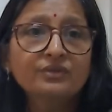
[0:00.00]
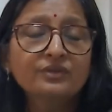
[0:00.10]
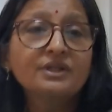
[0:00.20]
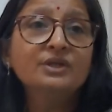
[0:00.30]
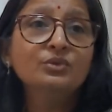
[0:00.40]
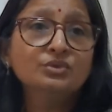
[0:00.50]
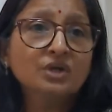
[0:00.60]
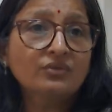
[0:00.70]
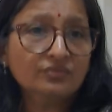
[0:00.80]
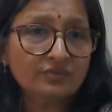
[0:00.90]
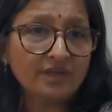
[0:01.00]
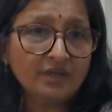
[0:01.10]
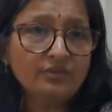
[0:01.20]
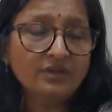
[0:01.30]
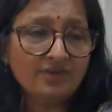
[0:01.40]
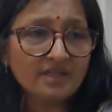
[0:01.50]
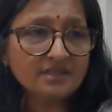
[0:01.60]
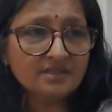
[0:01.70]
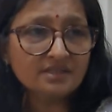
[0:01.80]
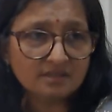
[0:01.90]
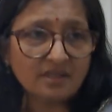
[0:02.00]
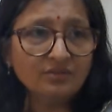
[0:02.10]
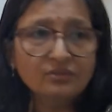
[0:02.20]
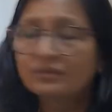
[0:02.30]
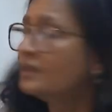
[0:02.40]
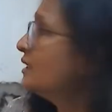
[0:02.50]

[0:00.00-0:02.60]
with the use of nano devices, nano